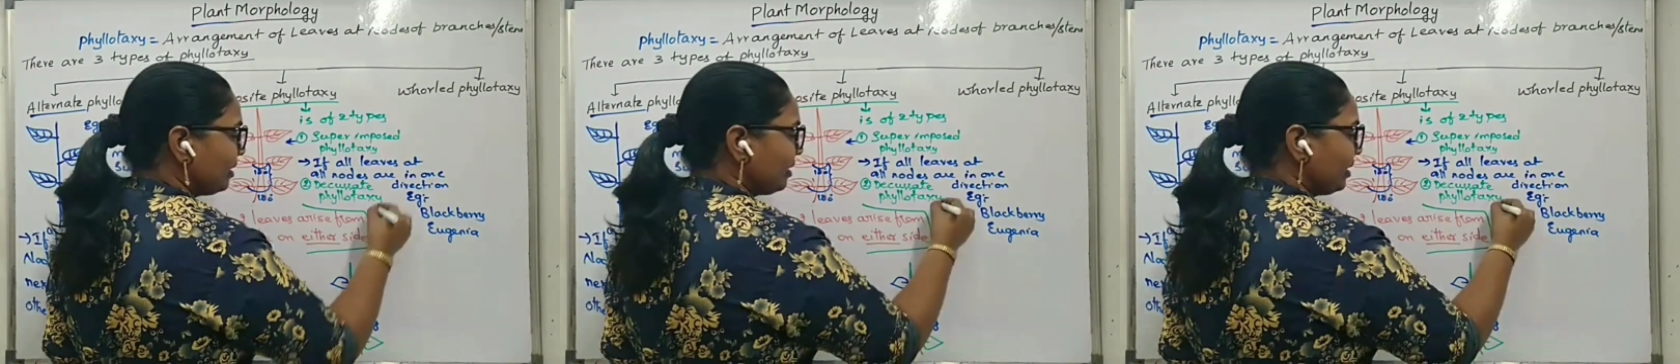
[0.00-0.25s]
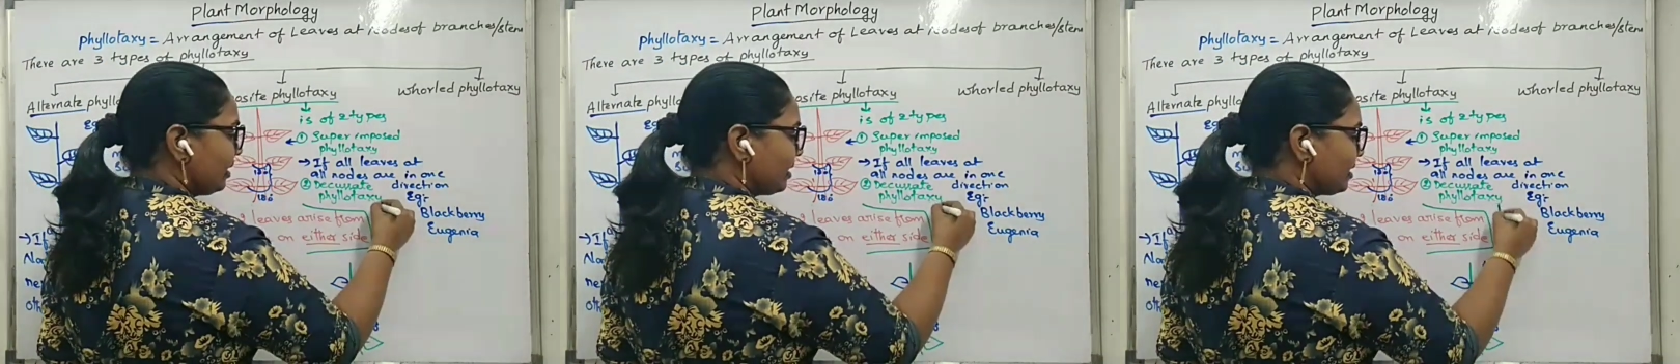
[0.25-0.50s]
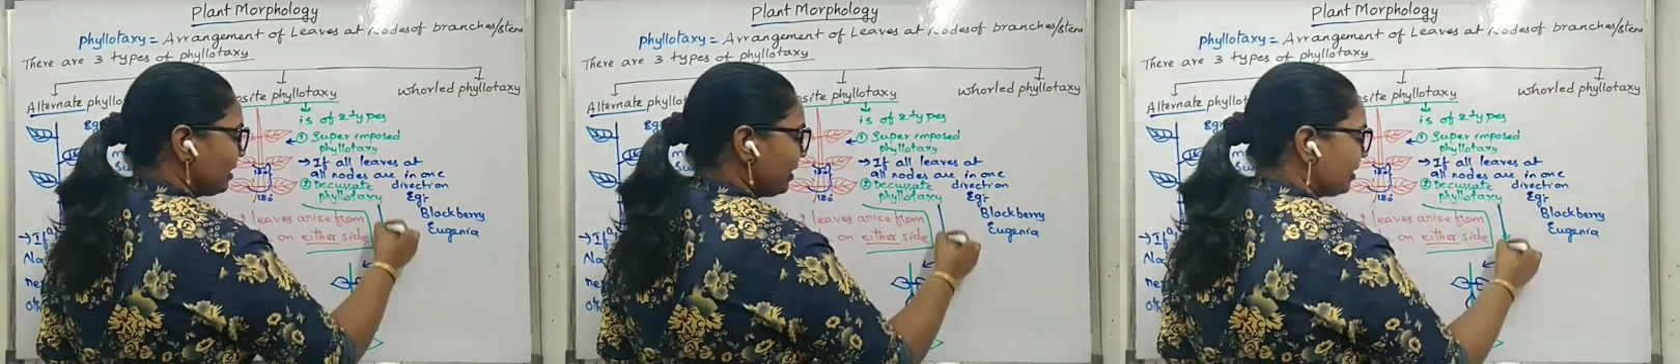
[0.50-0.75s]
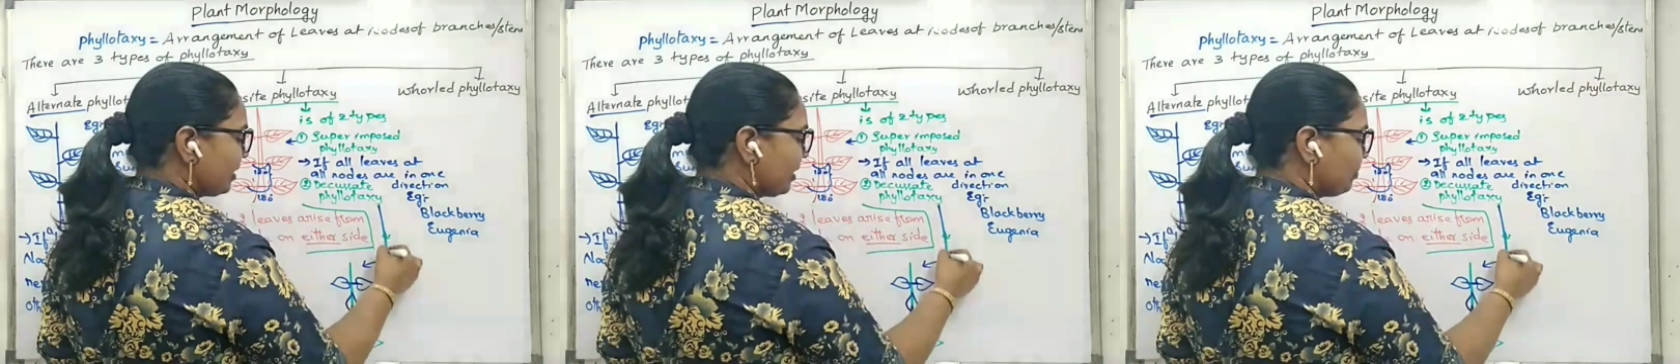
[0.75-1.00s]

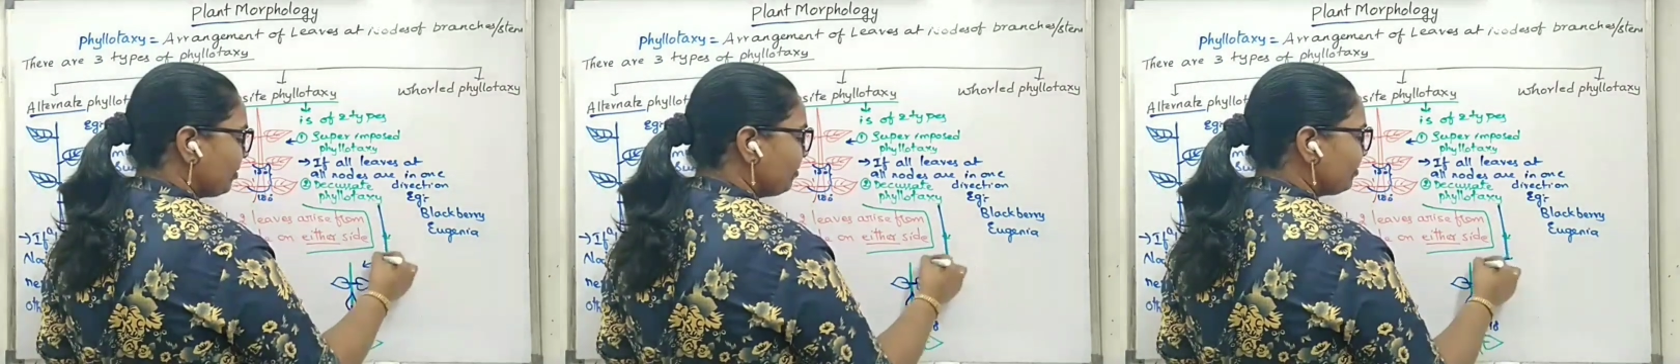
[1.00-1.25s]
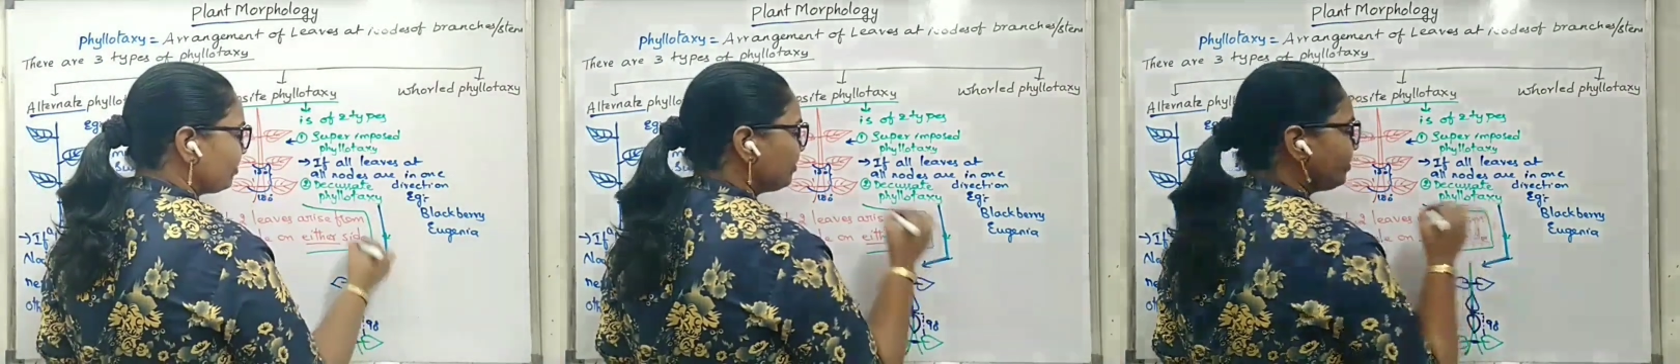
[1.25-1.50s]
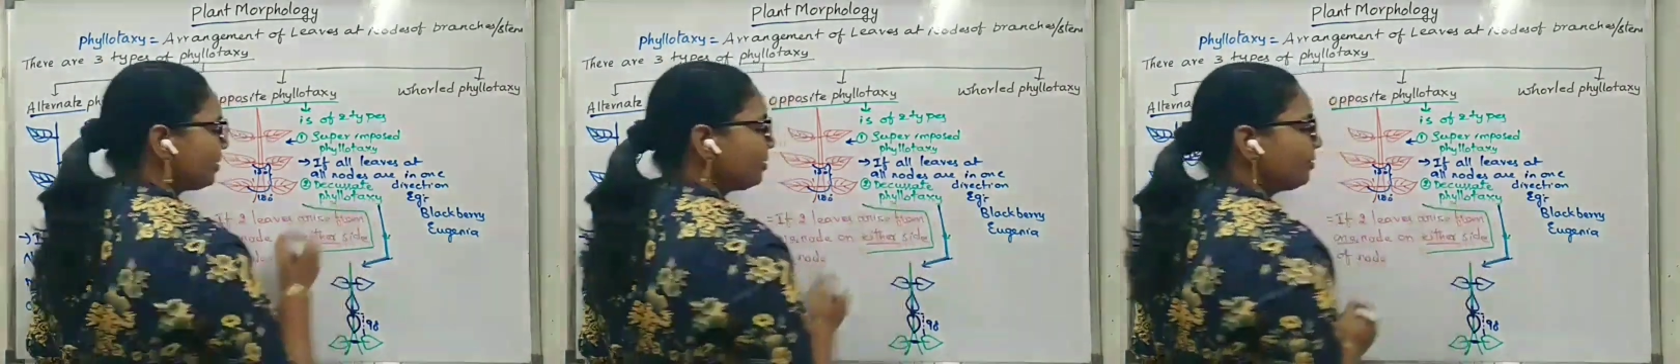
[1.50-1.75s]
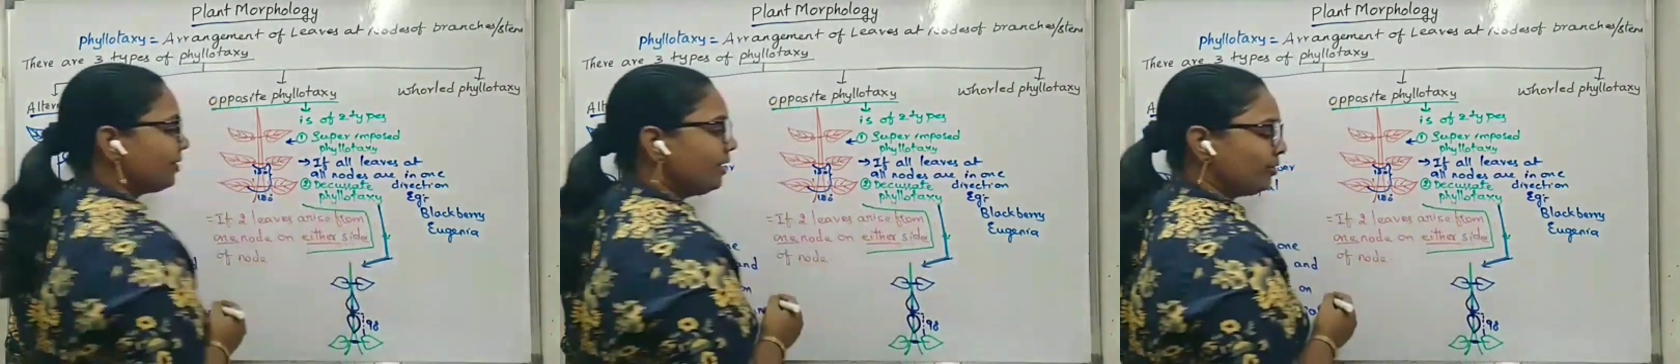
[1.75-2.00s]
Dickasate type of
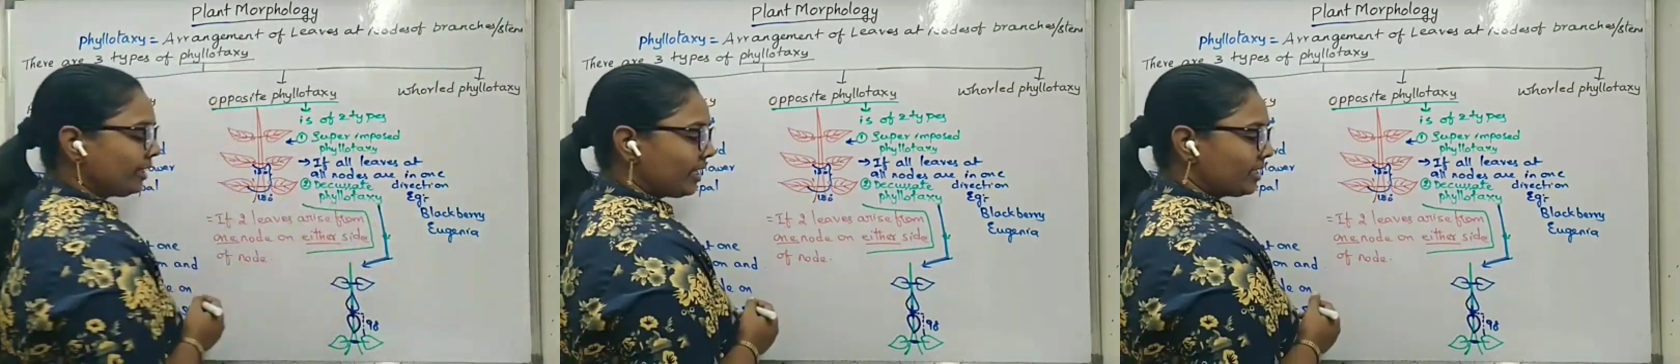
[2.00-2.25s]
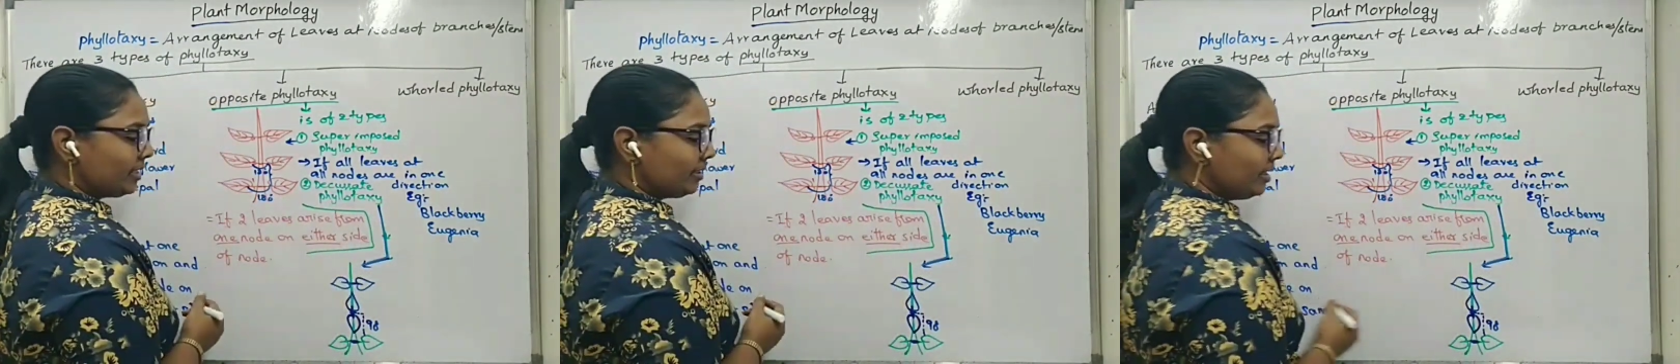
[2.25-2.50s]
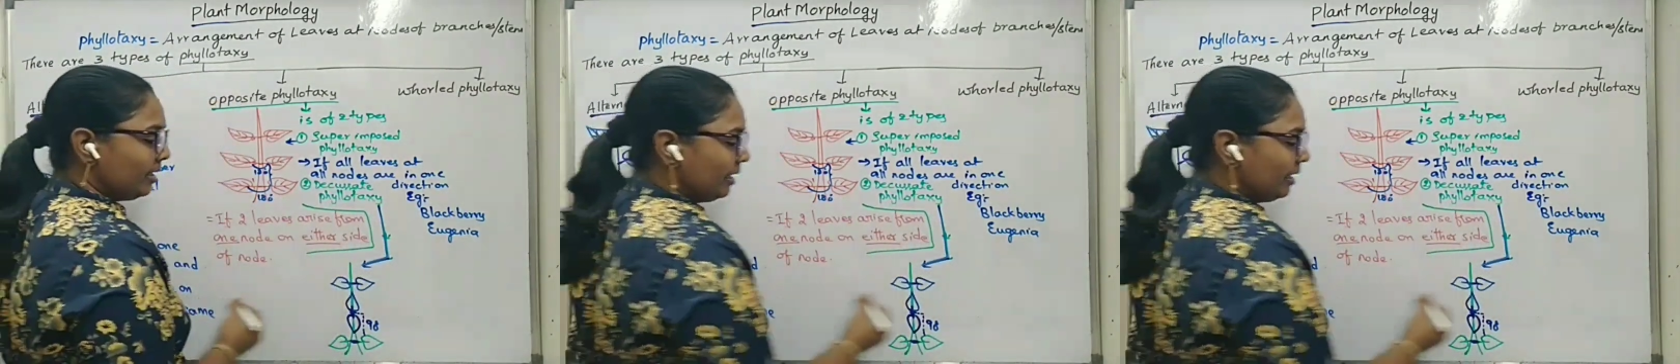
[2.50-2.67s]
phyllotaxy.